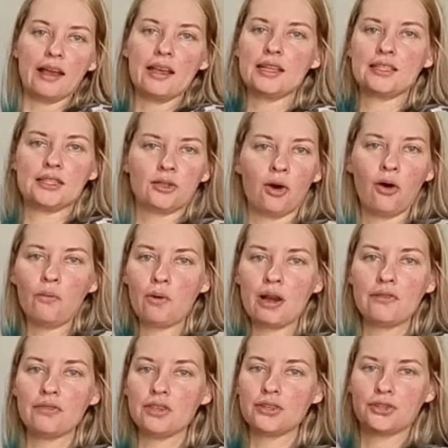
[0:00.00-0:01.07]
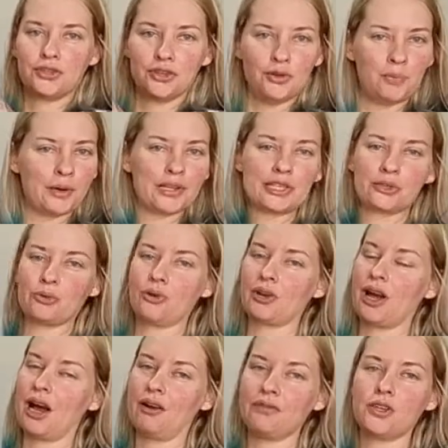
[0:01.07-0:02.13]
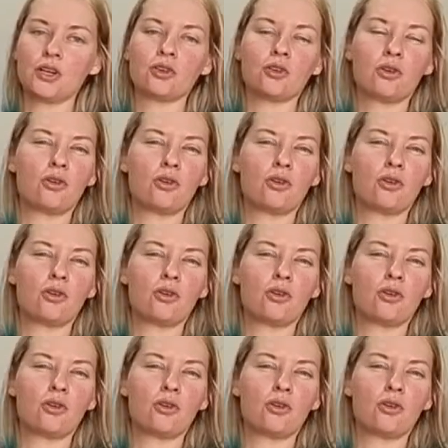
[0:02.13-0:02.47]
It's not one of the super sought after